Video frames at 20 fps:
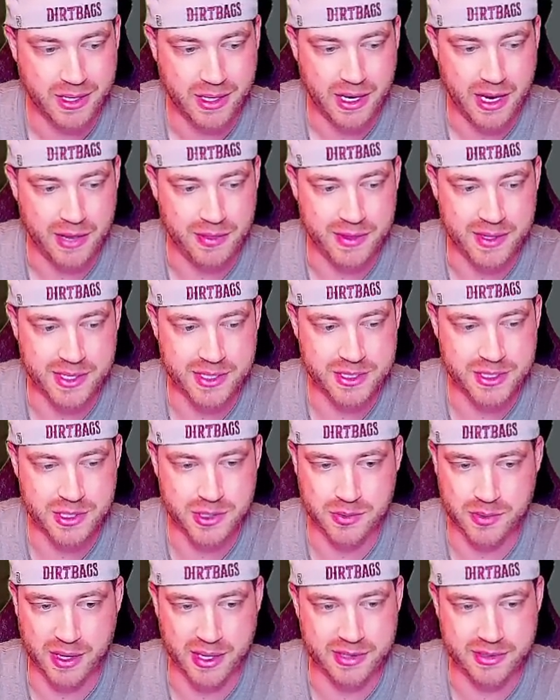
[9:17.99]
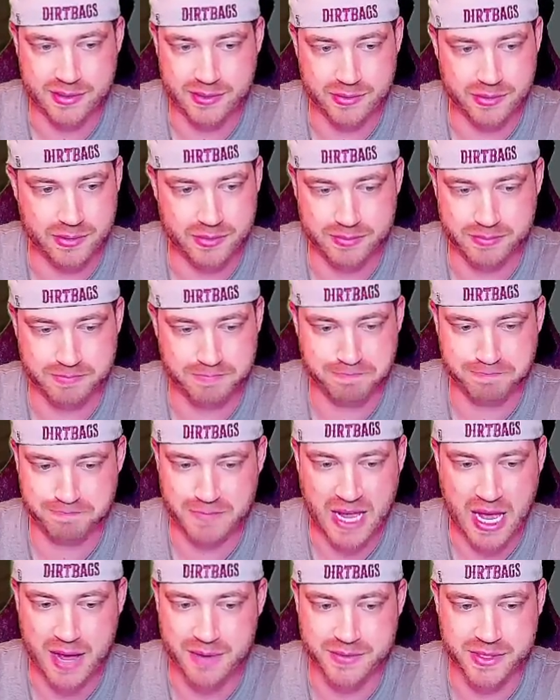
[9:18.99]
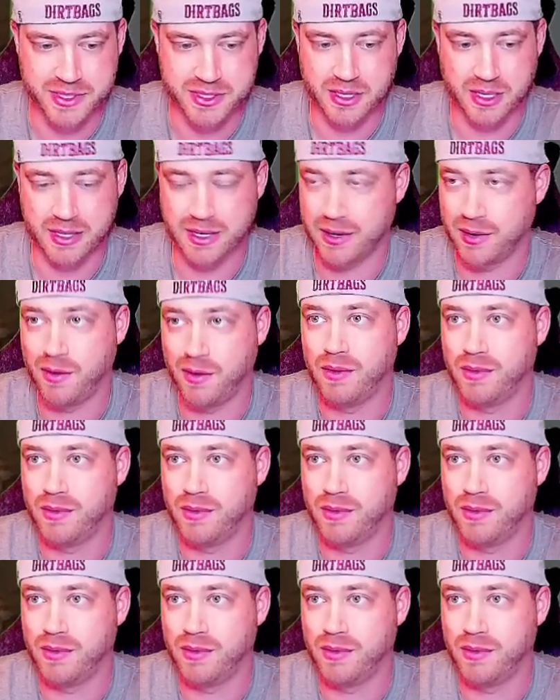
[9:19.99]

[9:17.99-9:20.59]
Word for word: And these two, I haven't done at all.